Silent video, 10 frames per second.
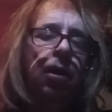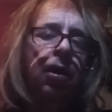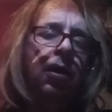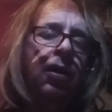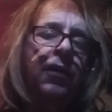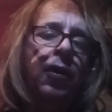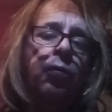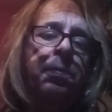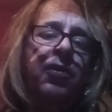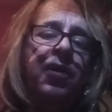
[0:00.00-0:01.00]
The old
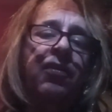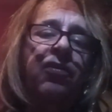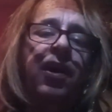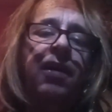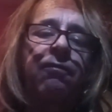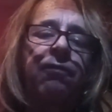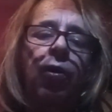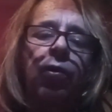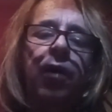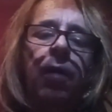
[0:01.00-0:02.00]
buildings
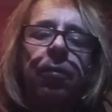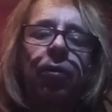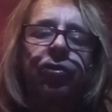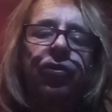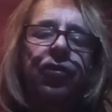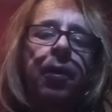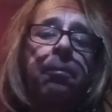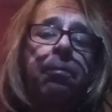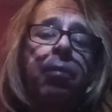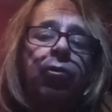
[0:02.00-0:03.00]
evoked Ambrosius, and
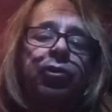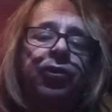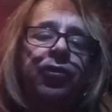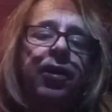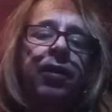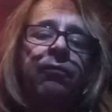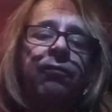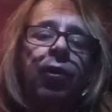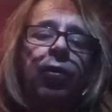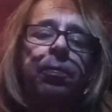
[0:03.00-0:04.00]
Ambrosius
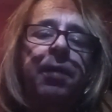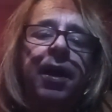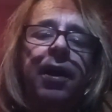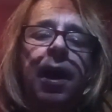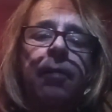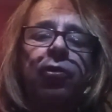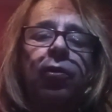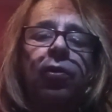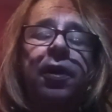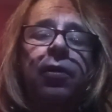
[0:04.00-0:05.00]
invoked Pan,
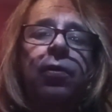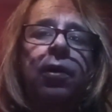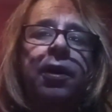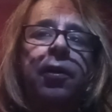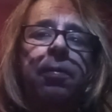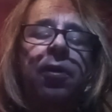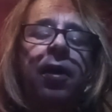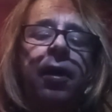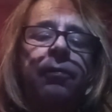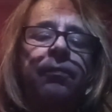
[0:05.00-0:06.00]
absolutely according to
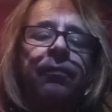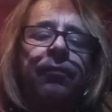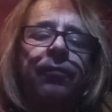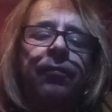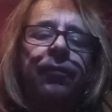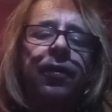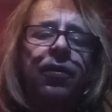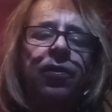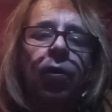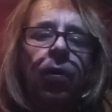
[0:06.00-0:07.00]
plan. Good
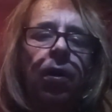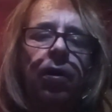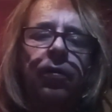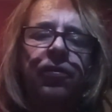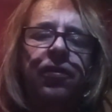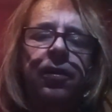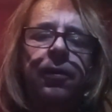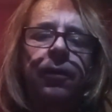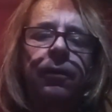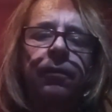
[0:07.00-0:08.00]
Lord, said
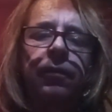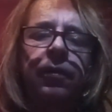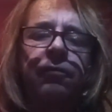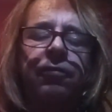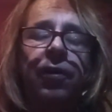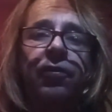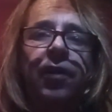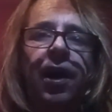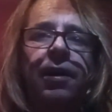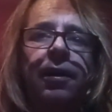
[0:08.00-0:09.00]
Hugh, and fell silent.